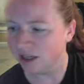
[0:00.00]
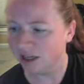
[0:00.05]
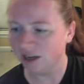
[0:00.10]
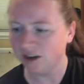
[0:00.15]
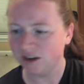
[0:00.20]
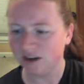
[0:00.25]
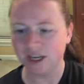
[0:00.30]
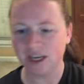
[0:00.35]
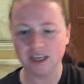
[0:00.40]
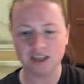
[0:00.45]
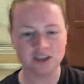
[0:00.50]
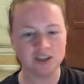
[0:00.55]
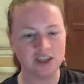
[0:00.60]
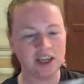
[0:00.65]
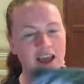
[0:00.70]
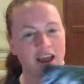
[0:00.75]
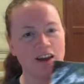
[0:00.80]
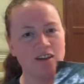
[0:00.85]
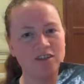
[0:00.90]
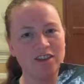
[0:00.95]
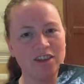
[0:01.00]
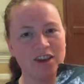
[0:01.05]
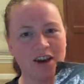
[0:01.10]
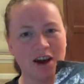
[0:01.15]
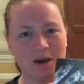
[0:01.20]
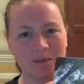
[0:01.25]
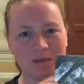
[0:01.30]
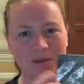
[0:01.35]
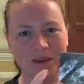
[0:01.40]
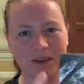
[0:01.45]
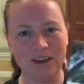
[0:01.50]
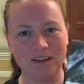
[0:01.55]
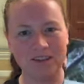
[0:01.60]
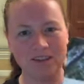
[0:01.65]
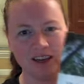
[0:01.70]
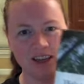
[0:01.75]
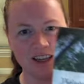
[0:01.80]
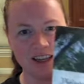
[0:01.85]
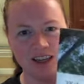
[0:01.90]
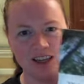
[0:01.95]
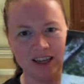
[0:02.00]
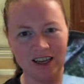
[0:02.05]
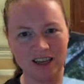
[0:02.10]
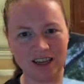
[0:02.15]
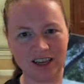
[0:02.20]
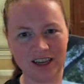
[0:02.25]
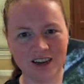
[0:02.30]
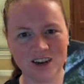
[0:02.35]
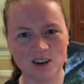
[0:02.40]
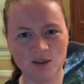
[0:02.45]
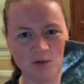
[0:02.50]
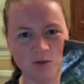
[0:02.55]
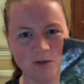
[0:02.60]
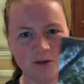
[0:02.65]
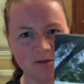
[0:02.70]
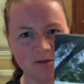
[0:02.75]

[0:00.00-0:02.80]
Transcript: Here I actually have the copy of it. You know,